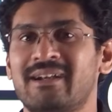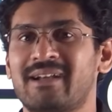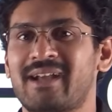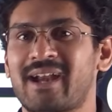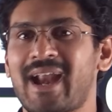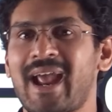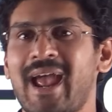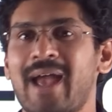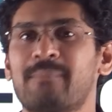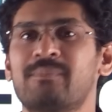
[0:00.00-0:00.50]

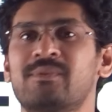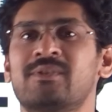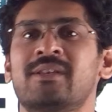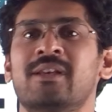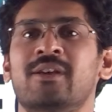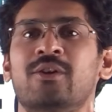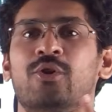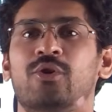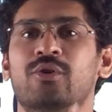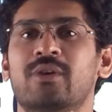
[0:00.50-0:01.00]

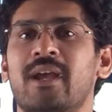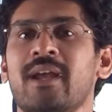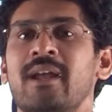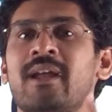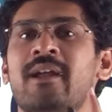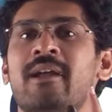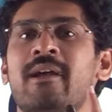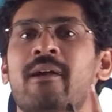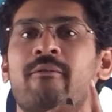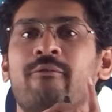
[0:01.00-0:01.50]
traps,
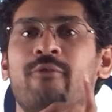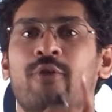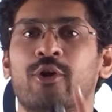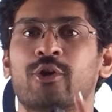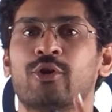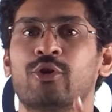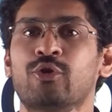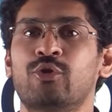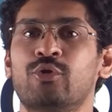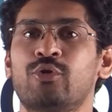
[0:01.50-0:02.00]
okay,
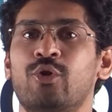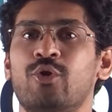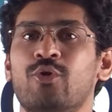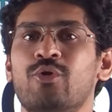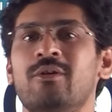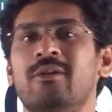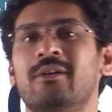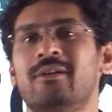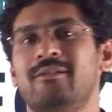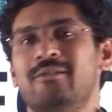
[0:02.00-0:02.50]
for you
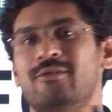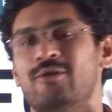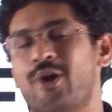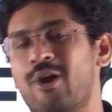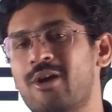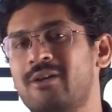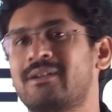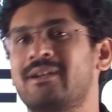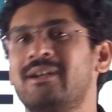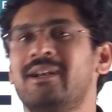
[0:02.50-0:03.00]
to
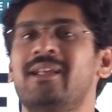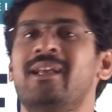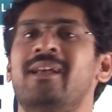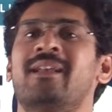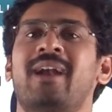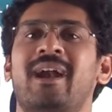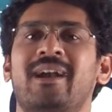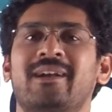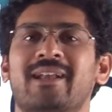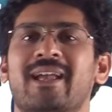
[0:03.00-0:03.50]
not clear
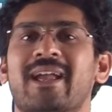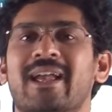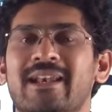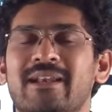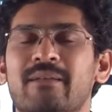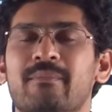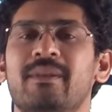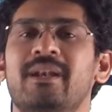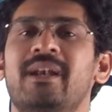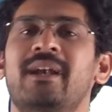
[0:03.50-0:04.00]
and
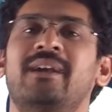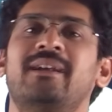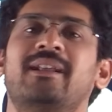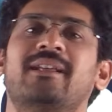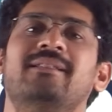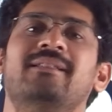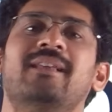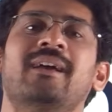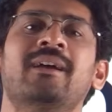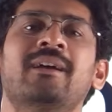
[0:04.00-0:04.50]
eliminate
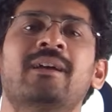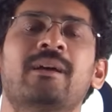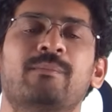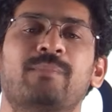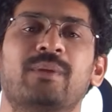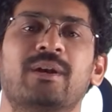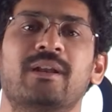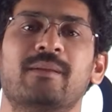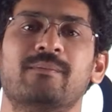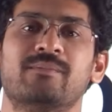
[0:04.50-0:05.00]
in the
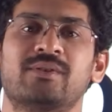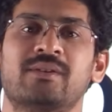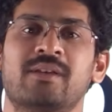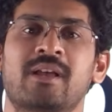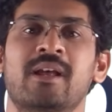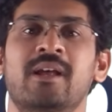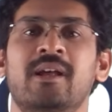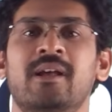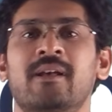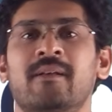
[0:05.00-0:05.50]
prelims.